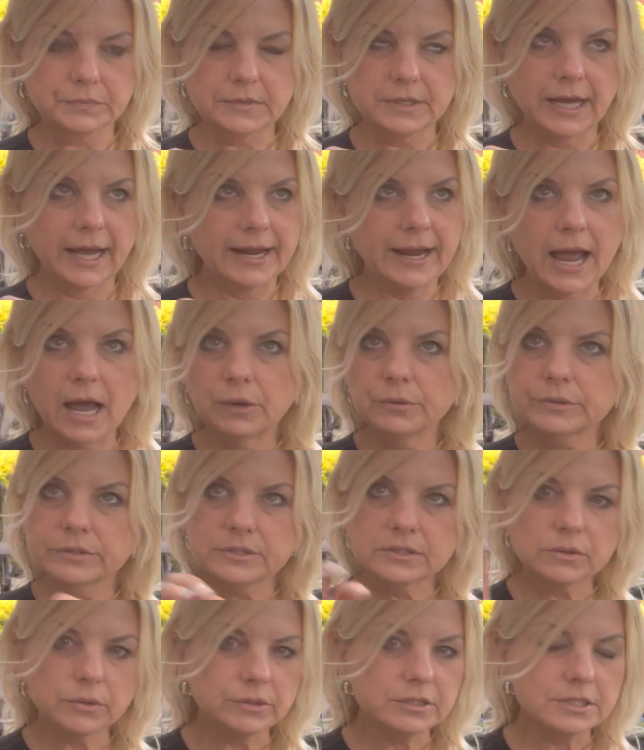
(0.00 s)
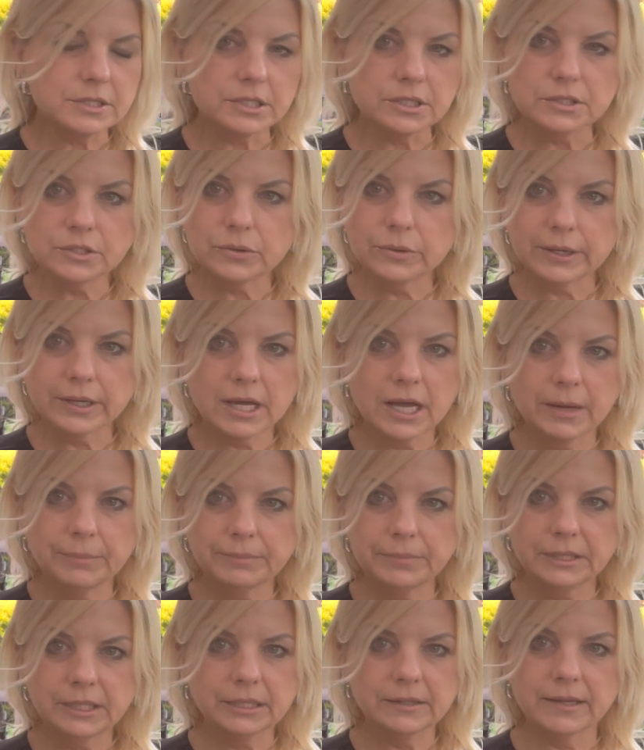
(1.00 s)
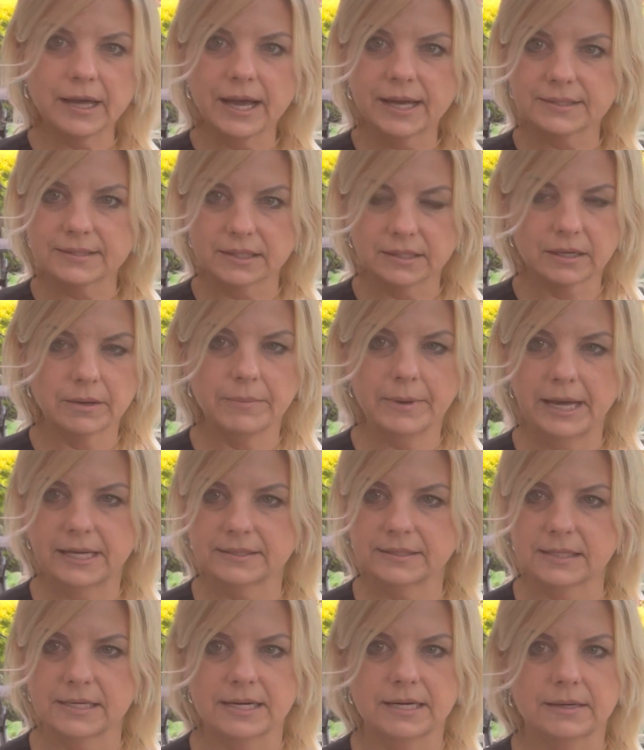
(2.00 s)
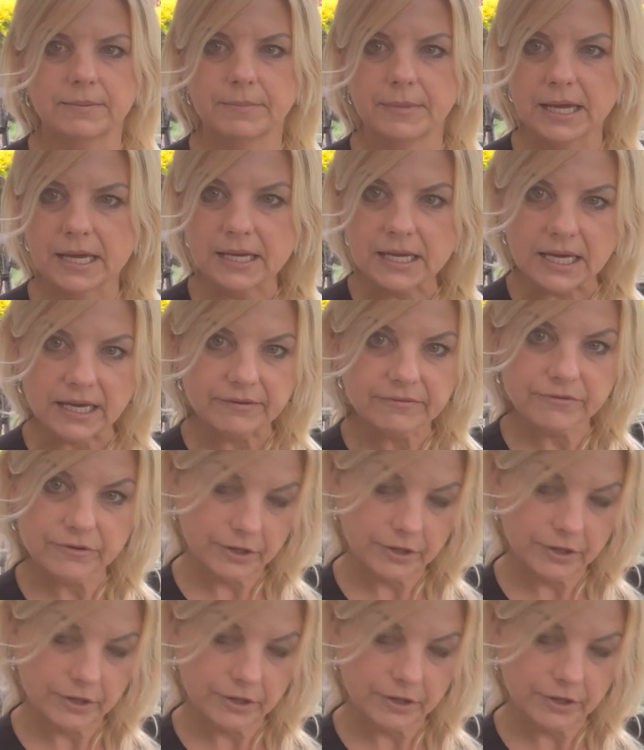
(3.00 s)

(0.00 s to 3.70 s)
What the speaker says: I outsource it to a company that has the capacity to make it. For